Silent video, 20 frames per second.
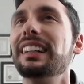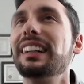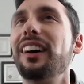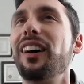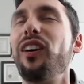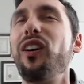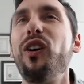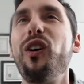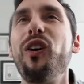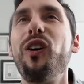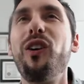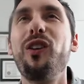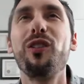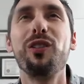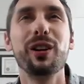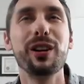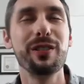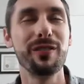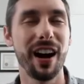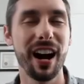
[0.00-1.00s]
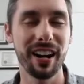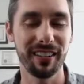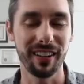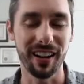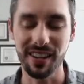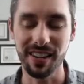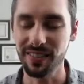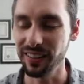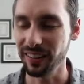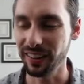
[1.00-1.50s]
whole
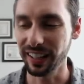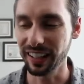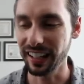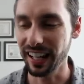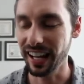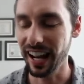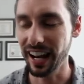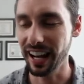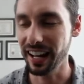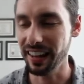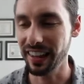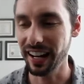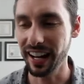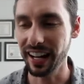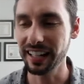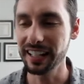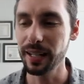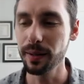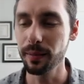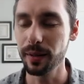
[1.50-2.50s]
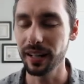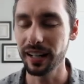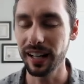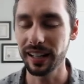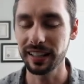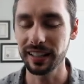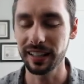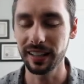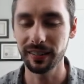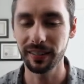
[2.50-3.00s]
revitalized feeling that I keep
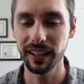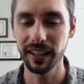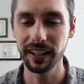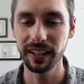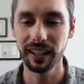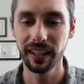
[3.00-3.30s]
connecting with.